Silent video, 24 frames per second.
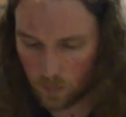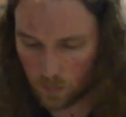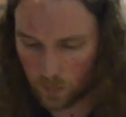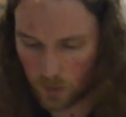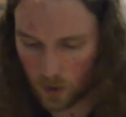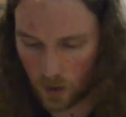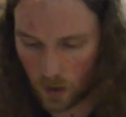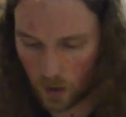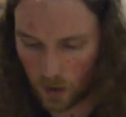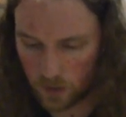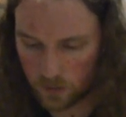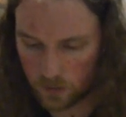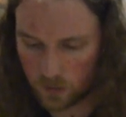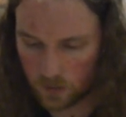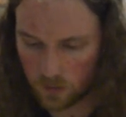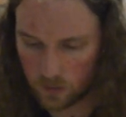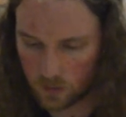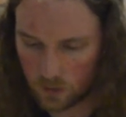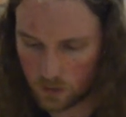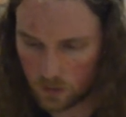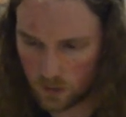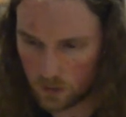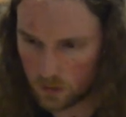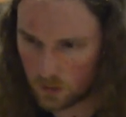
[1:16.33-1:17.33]
but
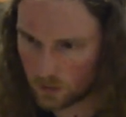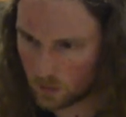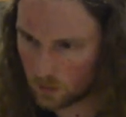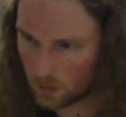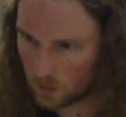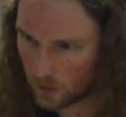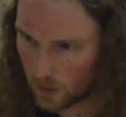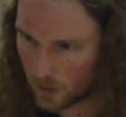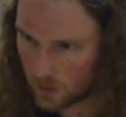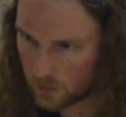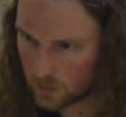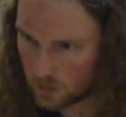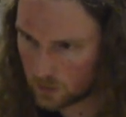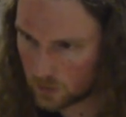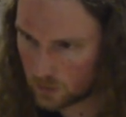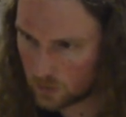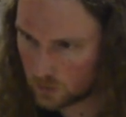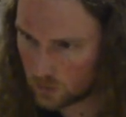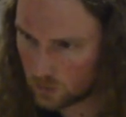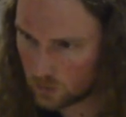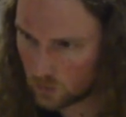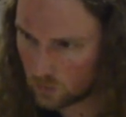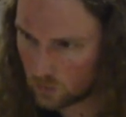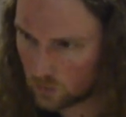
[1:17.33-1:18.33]
the last
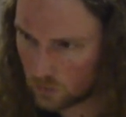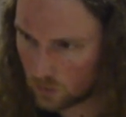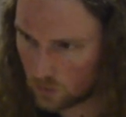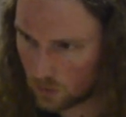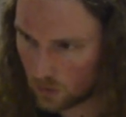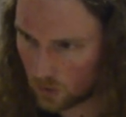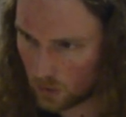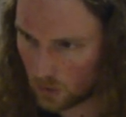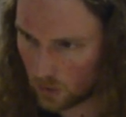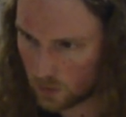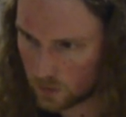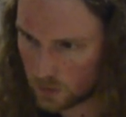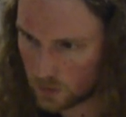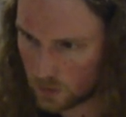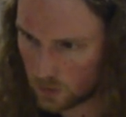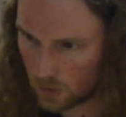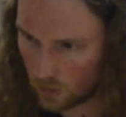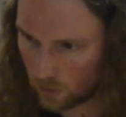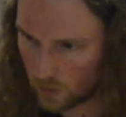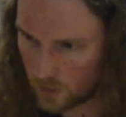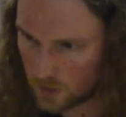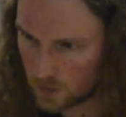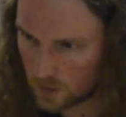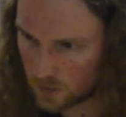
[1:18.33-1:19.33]
2 are
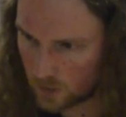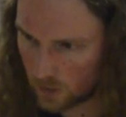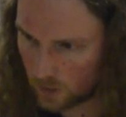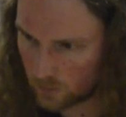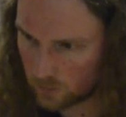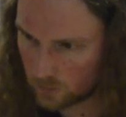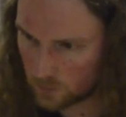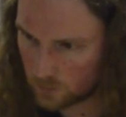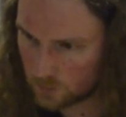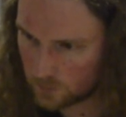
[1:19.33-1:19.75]
TRS cables.